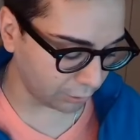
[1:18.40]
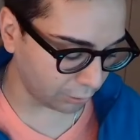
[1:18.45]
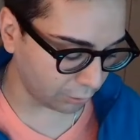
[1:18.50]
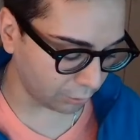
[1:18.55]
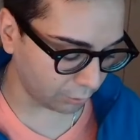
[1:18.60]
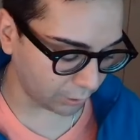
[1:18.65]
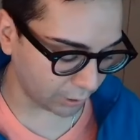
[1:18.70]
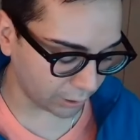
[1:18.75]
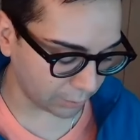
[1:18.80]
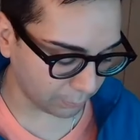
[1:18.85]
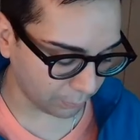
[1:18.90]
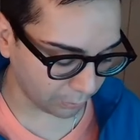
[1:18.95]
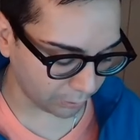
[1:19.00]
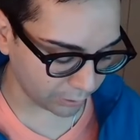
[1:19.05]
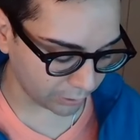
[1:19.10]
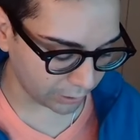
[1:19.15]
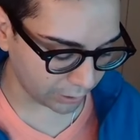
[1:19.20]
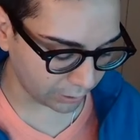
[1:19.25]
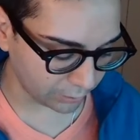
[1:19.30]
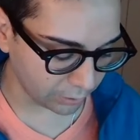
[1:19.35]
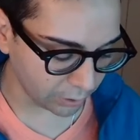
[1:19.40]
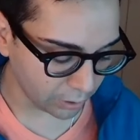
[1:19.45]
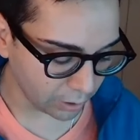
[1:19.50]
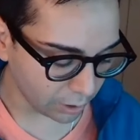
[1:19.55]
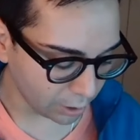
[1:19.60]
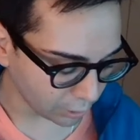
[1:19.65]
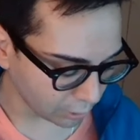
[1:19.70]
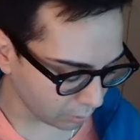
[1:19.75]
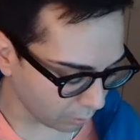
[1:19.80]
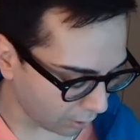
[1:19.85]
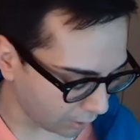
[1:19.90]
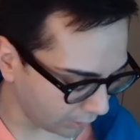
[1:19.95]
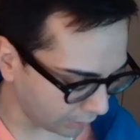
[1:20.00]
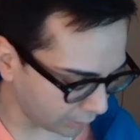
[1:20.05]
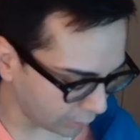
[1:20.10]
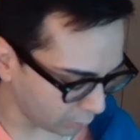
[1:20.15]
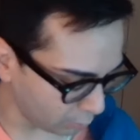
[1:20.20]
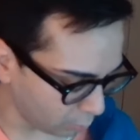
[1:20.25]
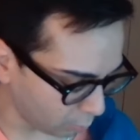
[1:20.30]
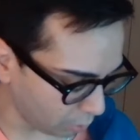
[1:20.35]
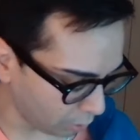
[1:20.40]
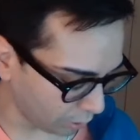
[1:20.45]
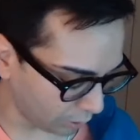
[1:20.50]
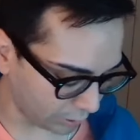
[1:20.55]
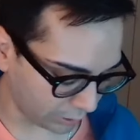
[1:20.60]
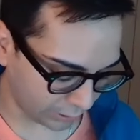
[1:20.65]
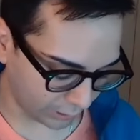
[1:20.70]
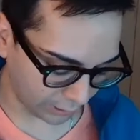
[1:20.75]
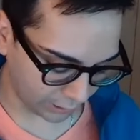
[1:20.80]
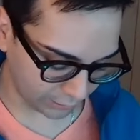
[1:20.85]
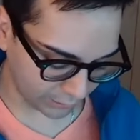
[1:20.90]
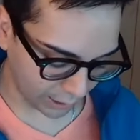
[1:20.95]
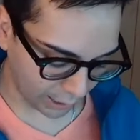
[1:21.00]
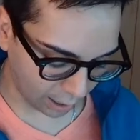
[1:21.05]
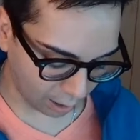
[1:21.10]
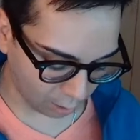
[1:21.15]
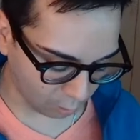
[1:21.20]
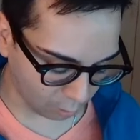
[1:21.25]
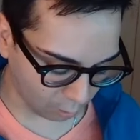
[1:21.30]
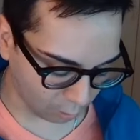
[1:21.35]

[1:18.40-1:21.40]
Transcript: you and this person trying to work things out.